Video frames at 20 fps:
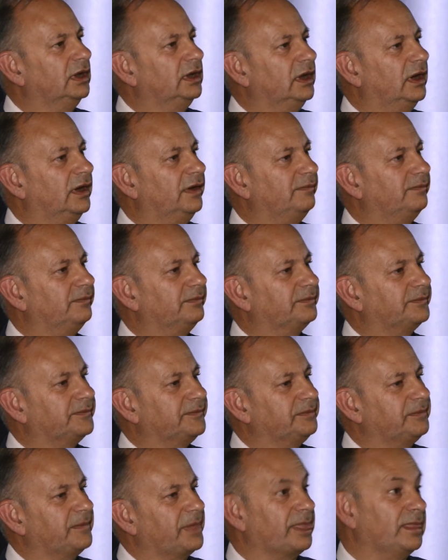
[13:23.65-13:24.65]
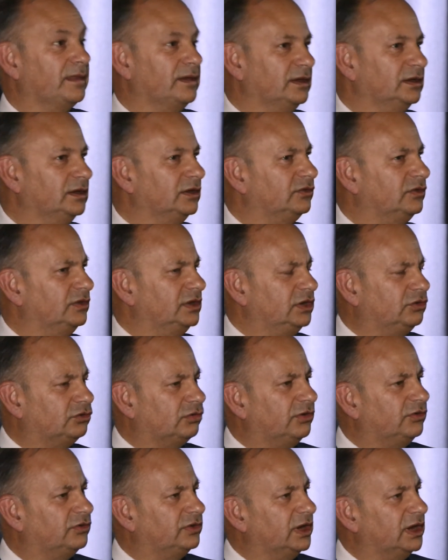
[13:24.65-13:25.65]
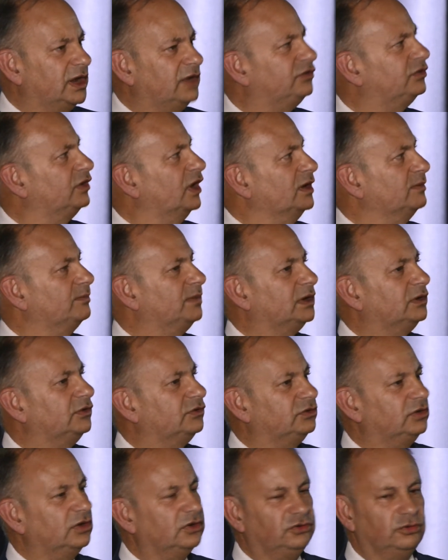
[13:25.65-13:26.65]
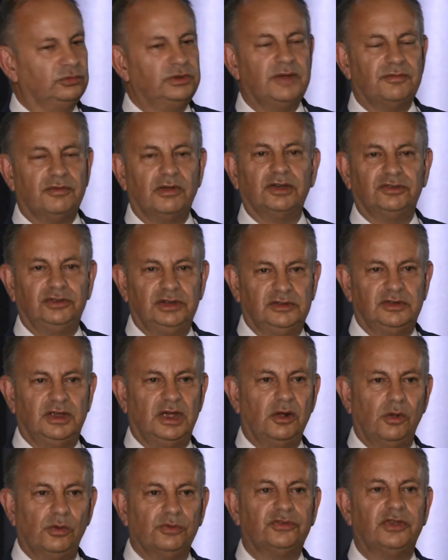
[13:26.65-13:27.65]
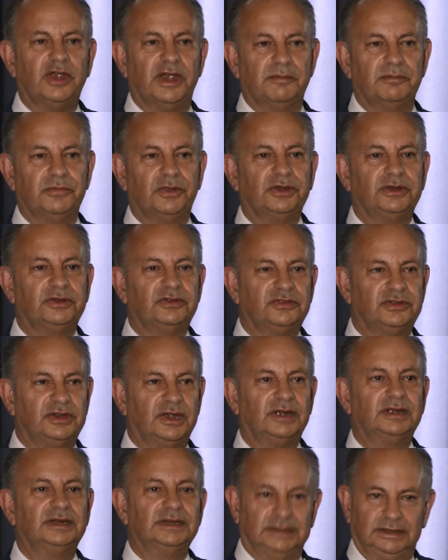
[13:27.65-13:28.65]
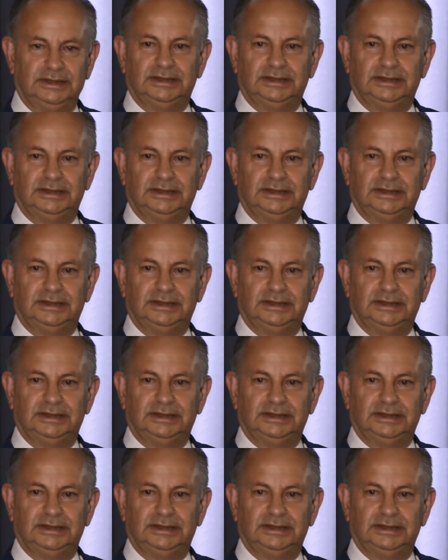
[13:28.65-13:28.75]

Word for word: Um, it's an interesting essay because Churchill never actually tells him that uh,